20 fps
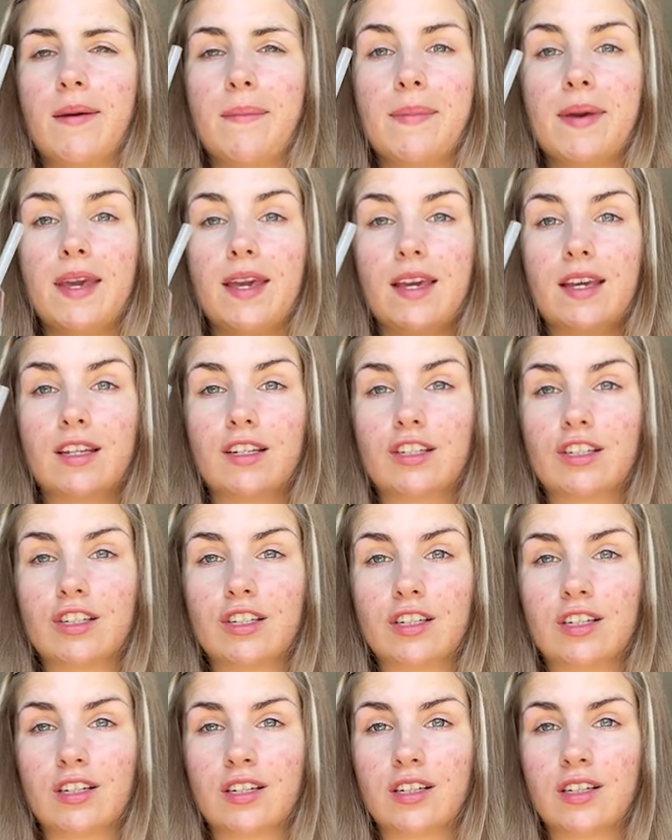
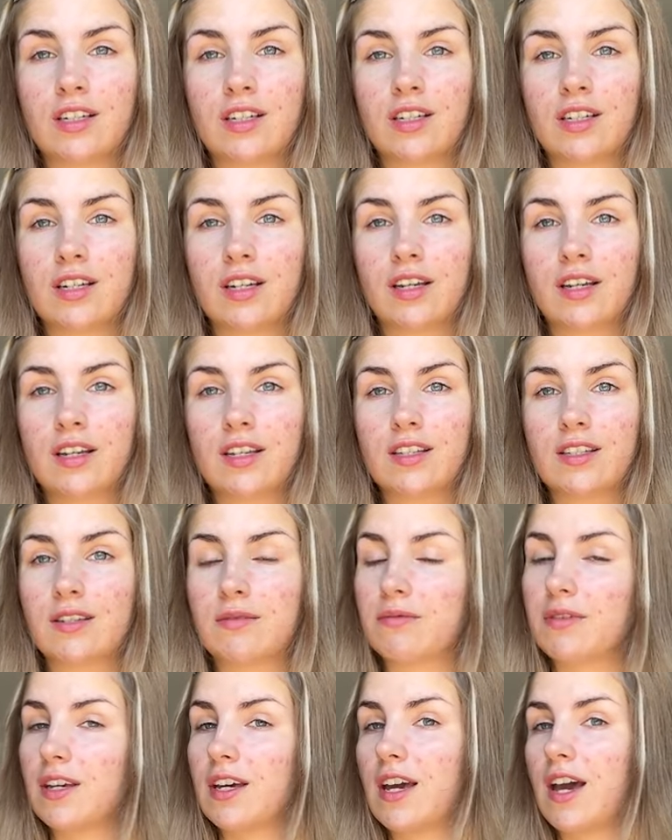peach,
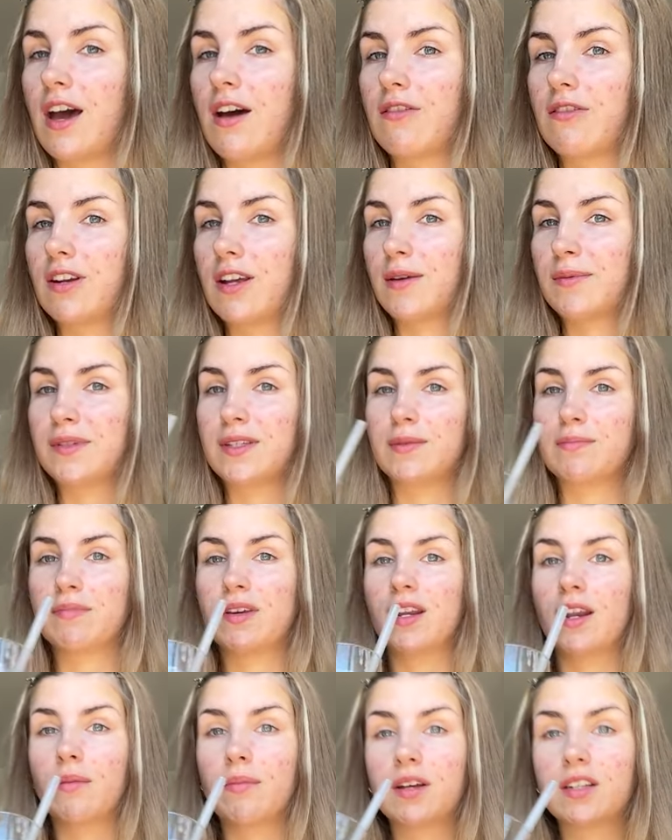some cacao nibs, some
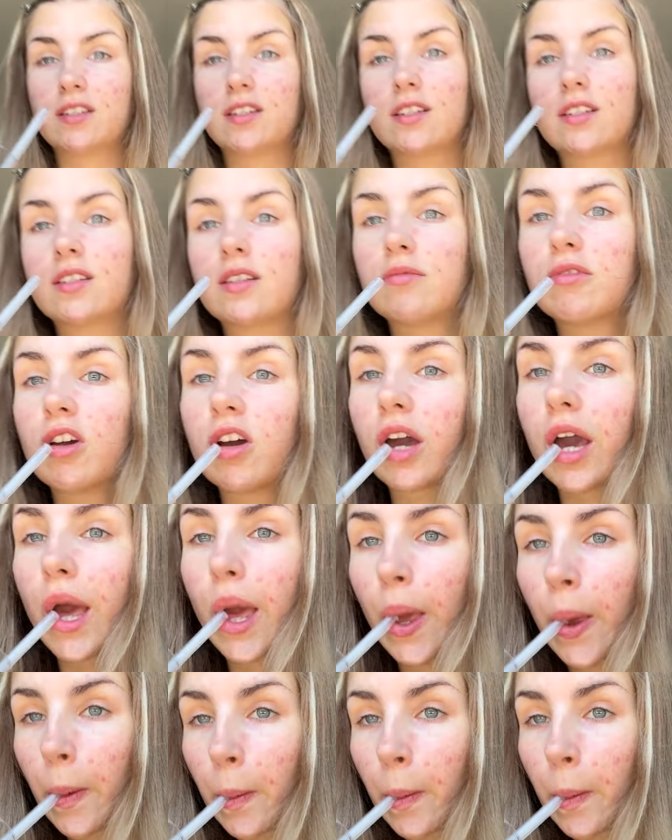peanut butter, and some yogurt.